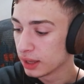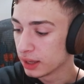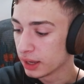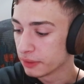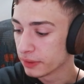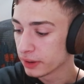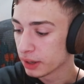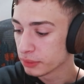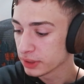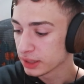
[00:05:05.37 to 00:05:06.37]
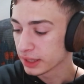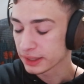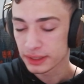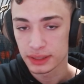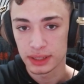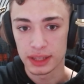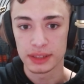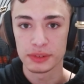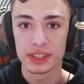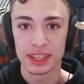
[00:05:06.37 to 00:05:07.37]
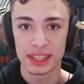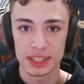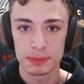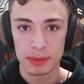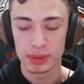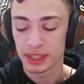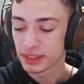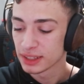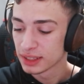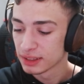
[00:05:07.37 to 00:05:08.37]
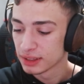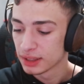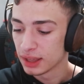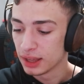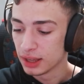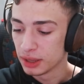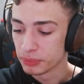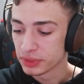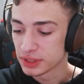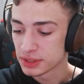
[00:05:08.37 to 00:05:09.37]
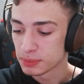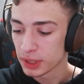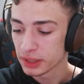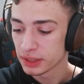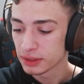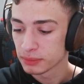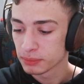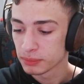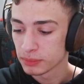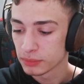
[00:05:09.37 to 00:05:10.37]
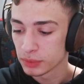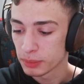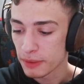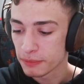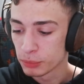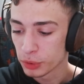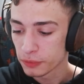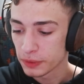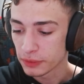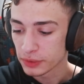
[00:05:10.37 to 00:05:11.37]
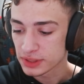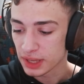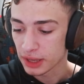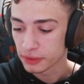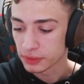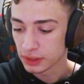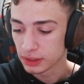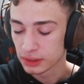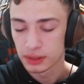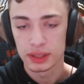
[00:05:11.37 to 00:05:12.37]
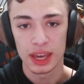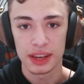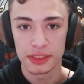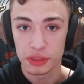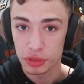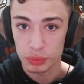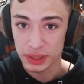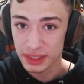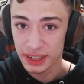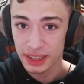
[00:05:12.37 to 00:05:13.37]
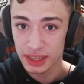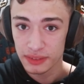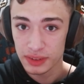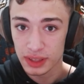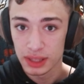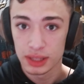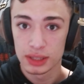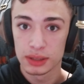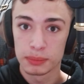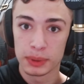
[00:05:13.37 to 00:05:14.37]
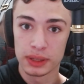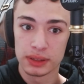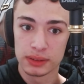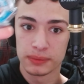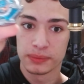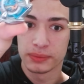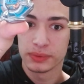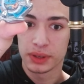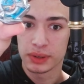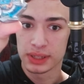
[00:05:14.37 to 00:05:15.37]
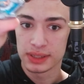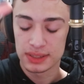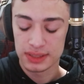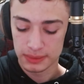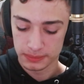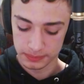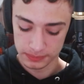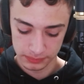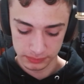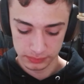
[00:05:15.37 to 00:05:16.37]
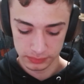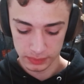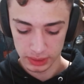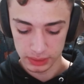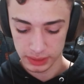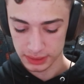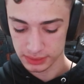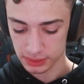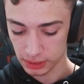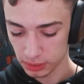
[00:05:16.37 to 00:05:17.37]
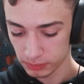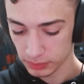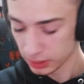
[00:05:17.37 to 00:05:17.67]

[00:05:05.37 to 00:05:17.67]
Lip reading: I really like this Beyblade. This is probably one of my more favorites out of the 3 that I have. But there it is. Next up,